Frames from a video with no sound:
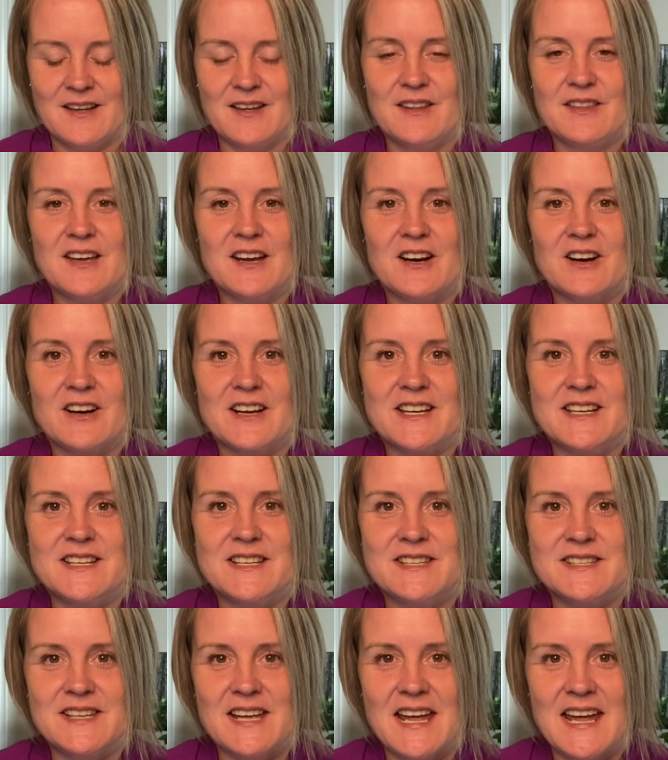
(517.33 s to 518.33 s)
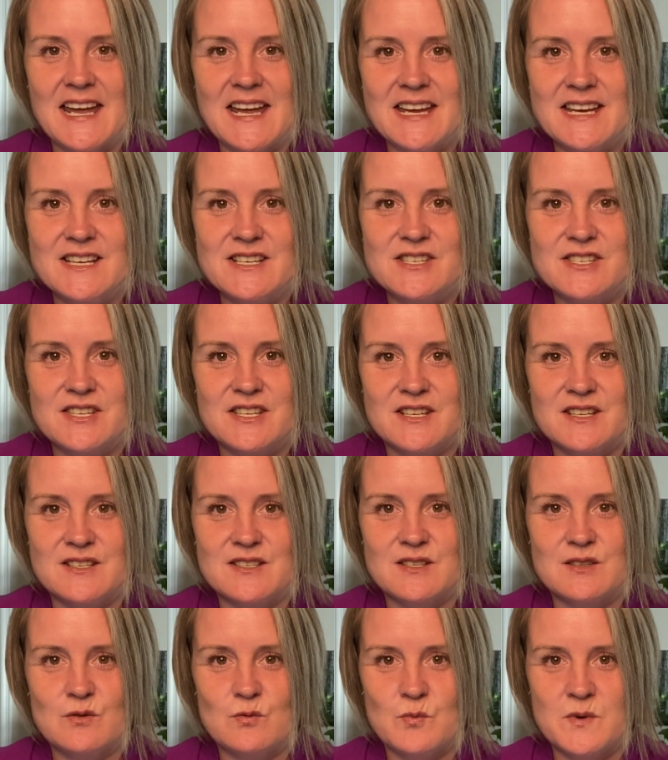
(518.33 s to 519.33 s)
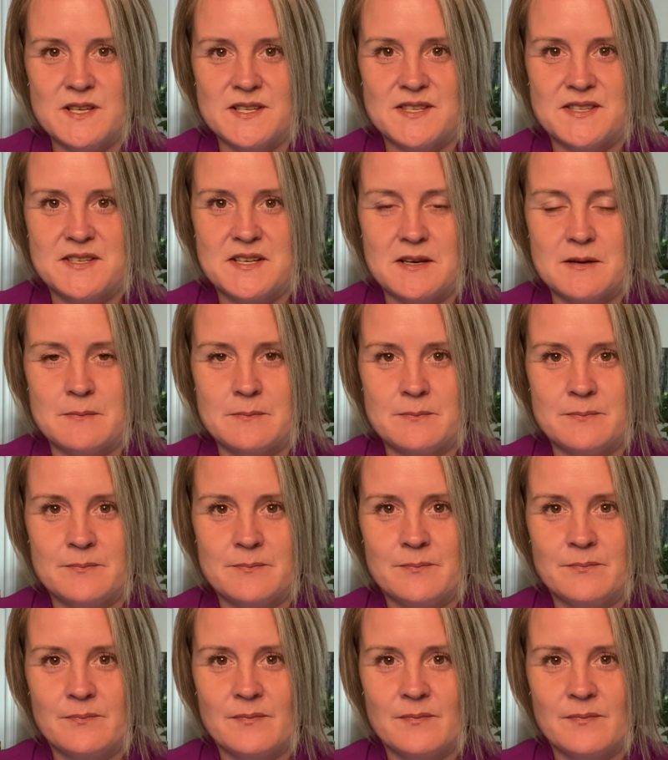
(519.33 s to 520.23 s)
There is ancient wisdom,